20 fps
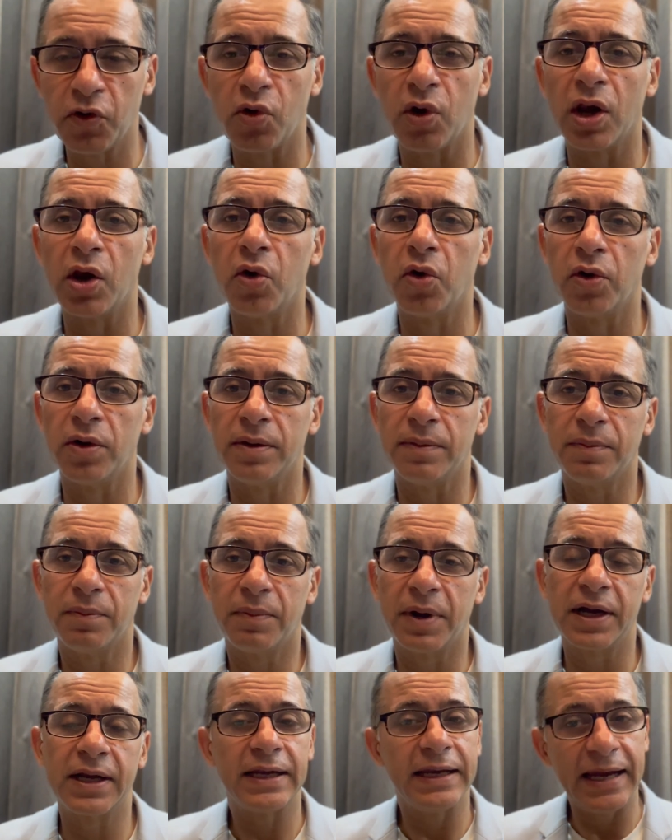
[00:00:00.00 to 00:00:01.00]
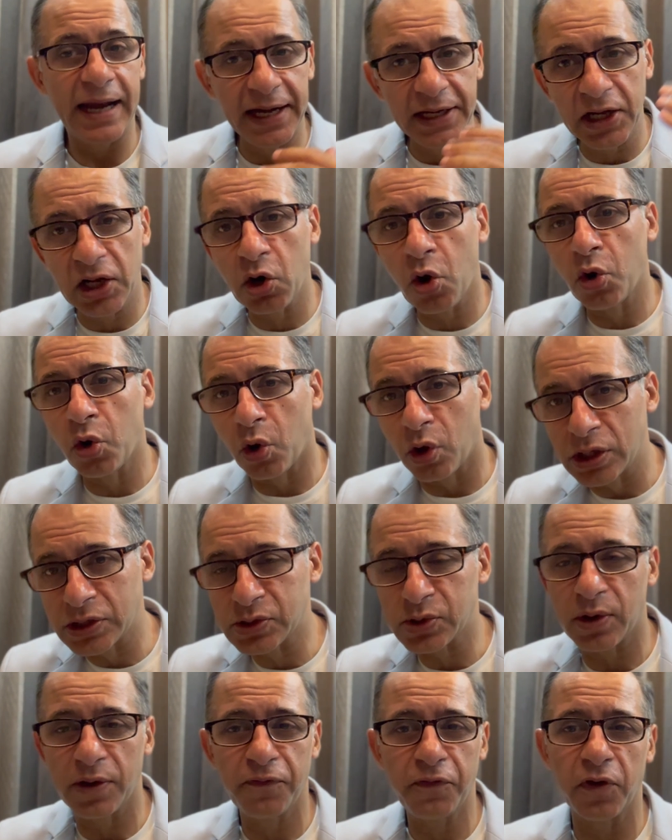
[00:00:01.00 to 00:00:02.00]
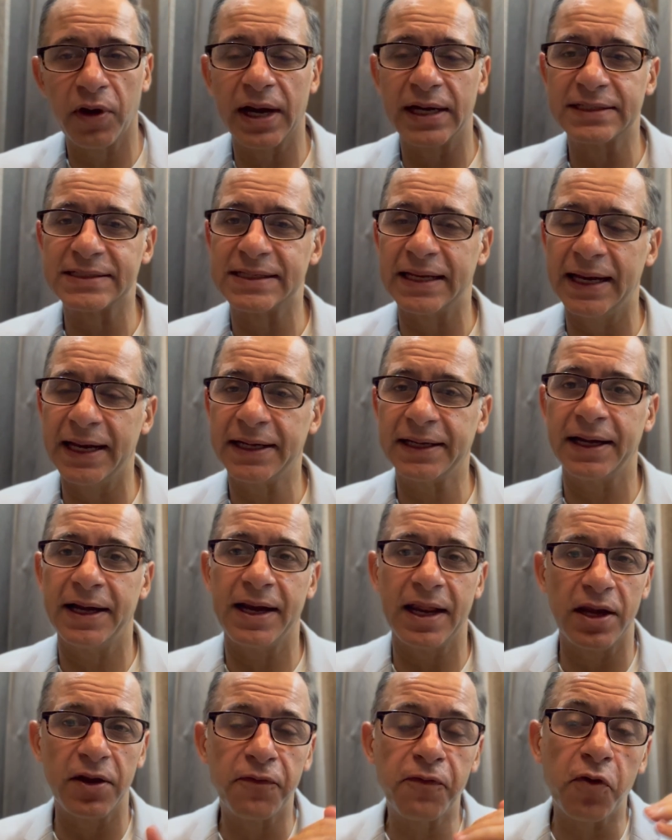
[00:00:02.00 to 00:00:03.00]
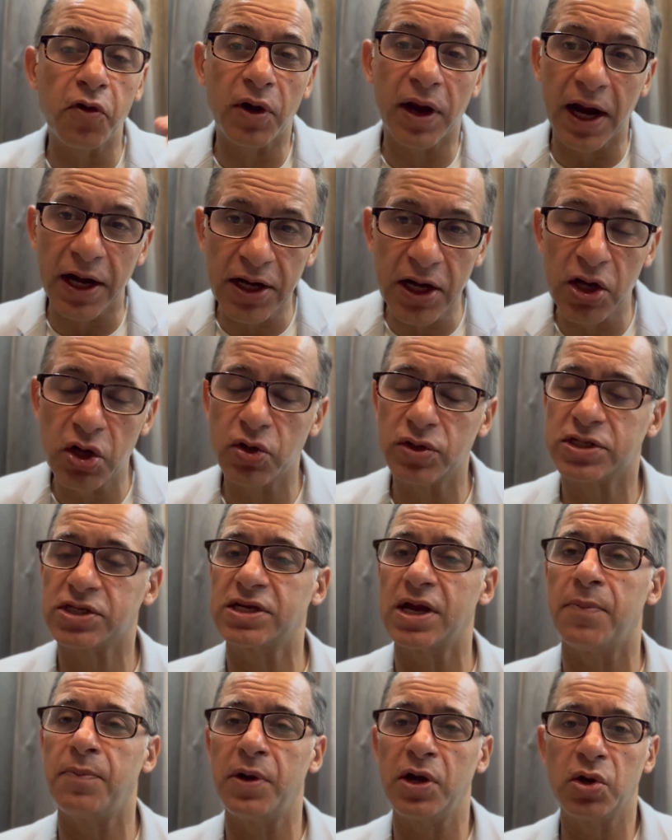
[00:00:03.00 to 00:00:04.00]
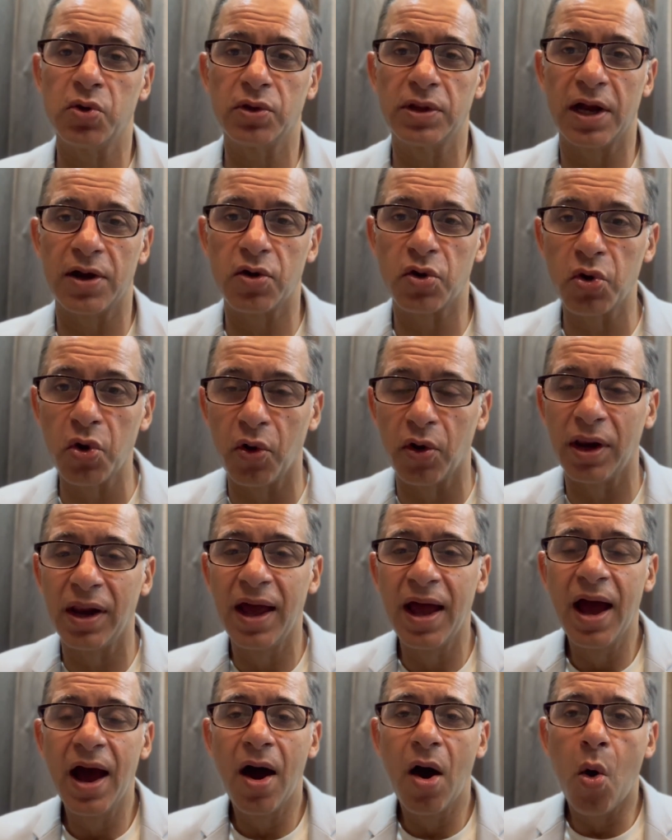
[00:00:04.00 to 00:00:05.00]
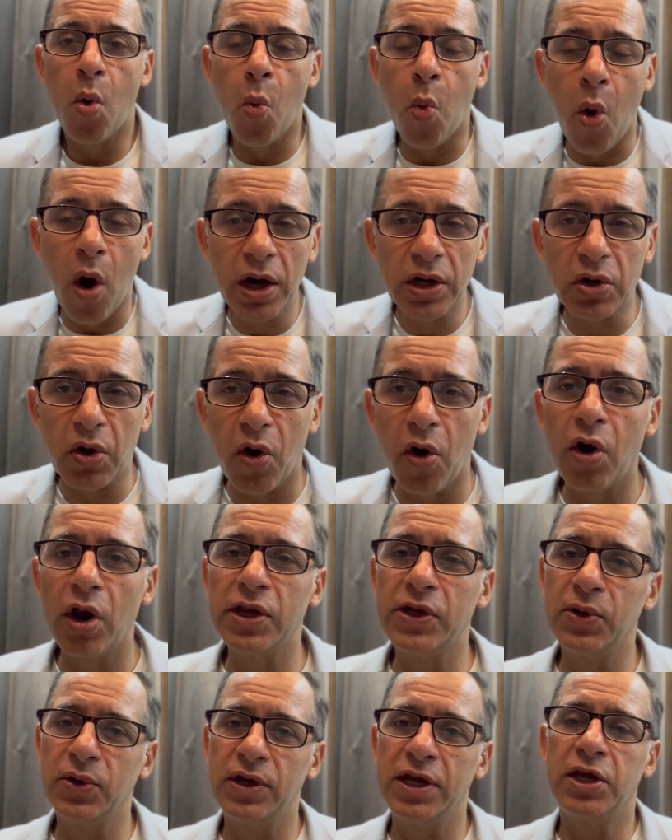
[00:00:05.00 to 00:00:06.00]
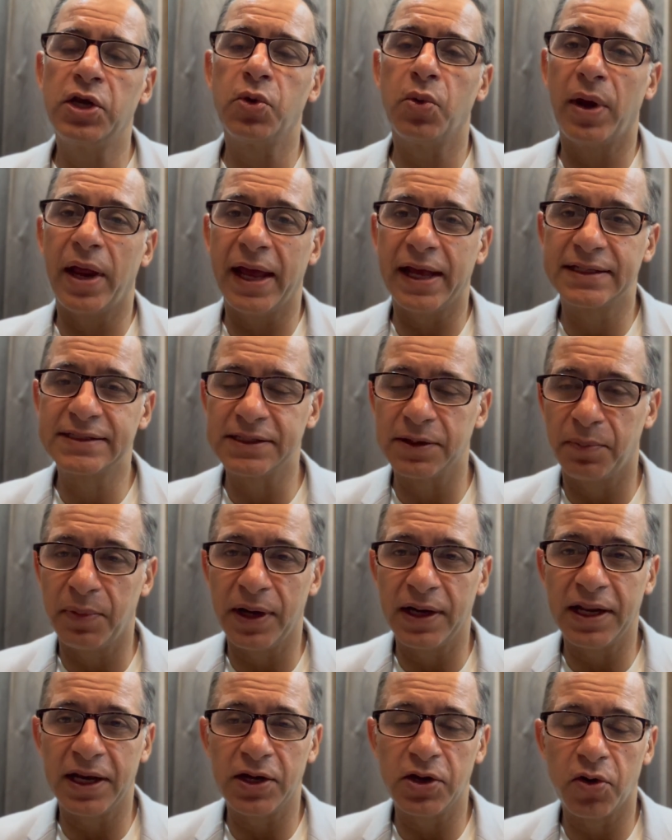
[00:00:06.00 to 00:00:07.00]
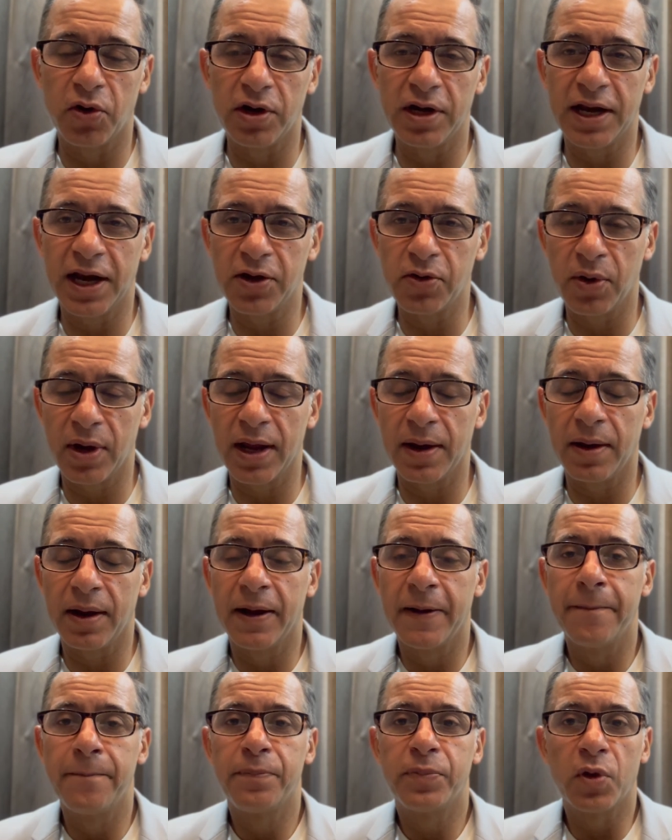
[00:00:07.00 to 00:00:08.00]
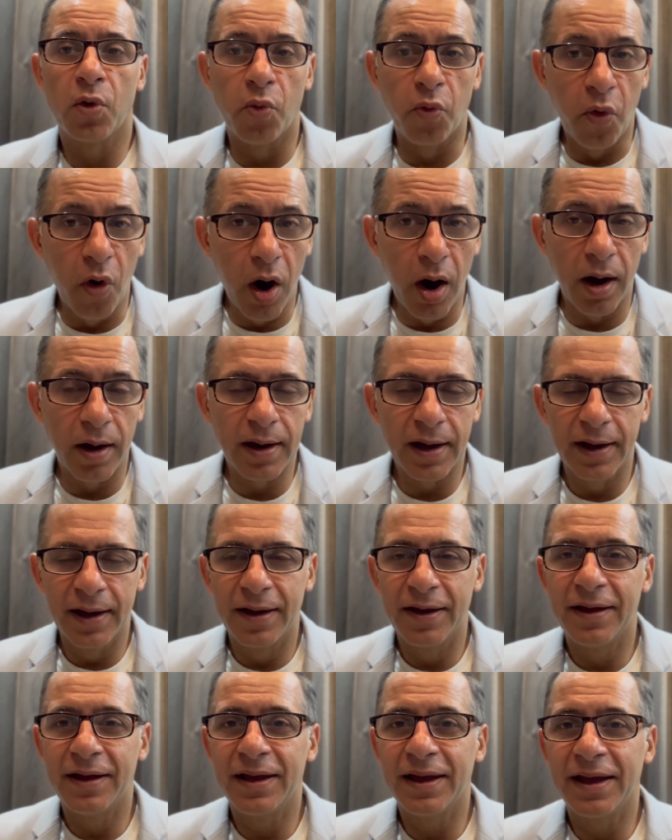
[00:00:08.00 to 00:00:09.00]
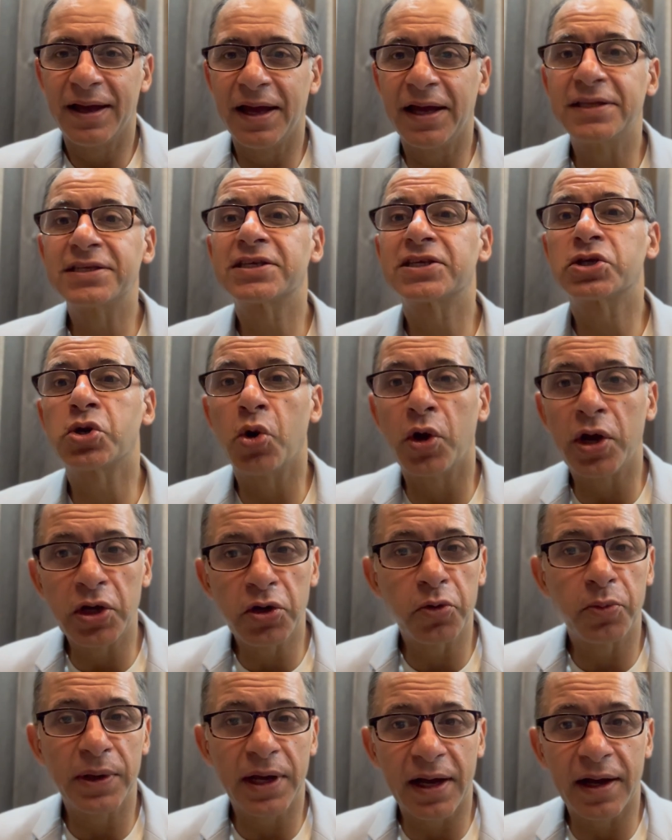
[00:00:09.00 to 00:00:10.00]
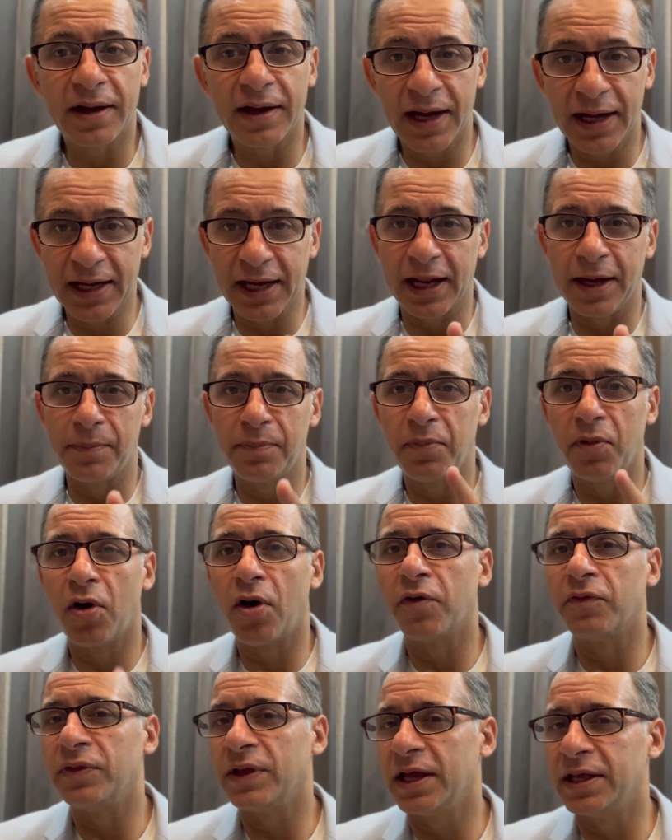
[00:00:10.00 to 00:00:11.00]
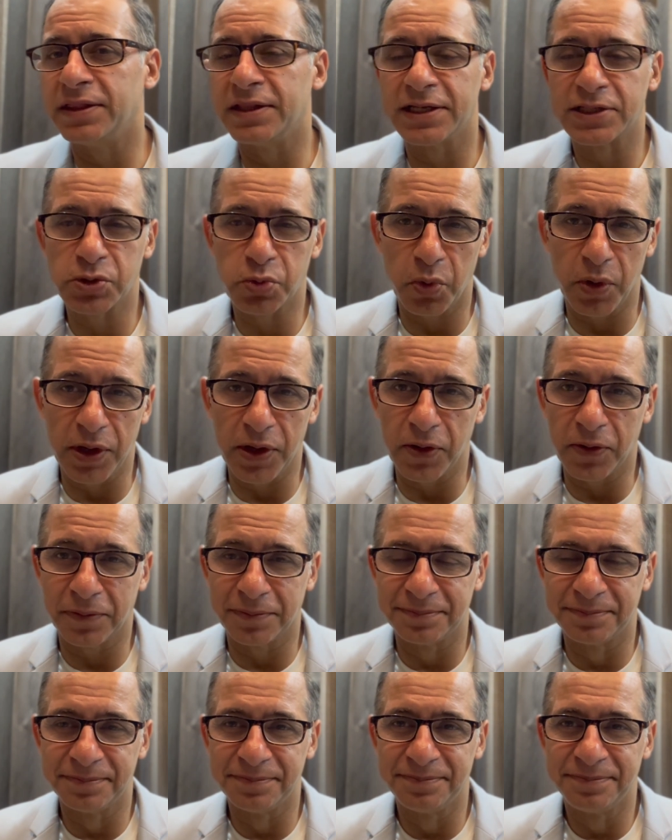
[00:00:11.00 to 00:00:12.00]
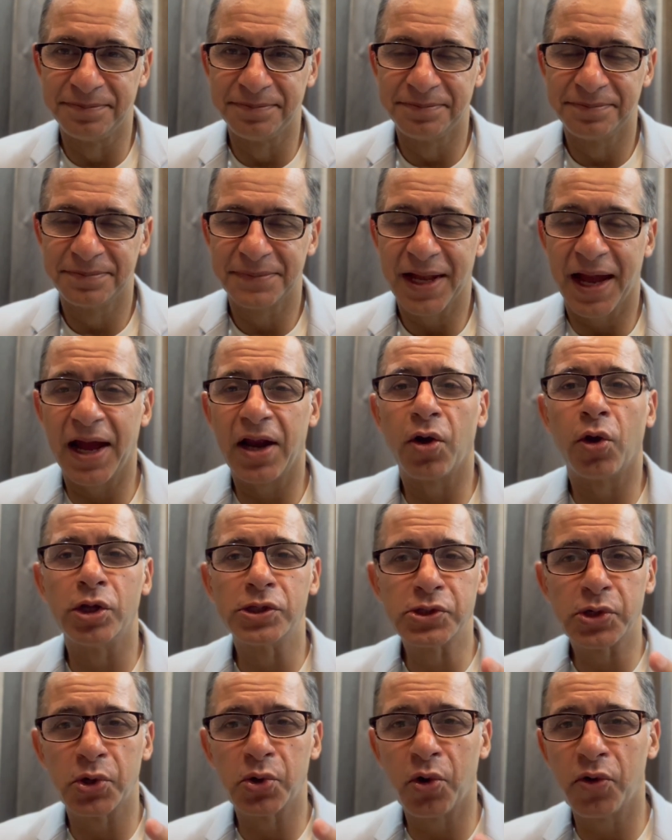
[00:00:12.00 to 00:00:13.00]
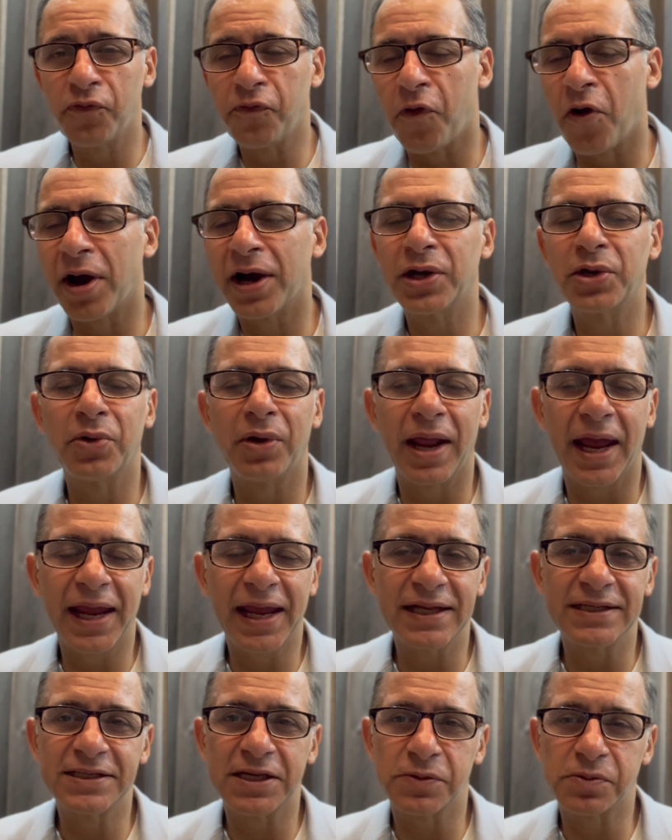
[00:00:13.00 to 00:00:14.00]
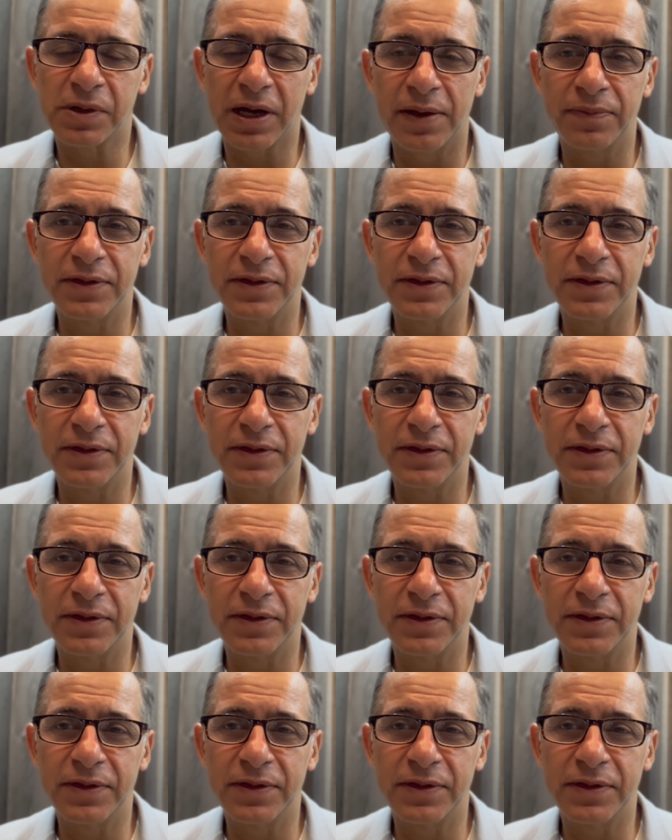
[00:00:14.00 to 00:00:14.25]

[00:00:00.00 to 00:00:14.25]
alone, but later on also if you get selected and if you step into that role, what all you need to exhibit in your day-to-day work. It's going to be a great help in this video. And also don't forget to like and subscribe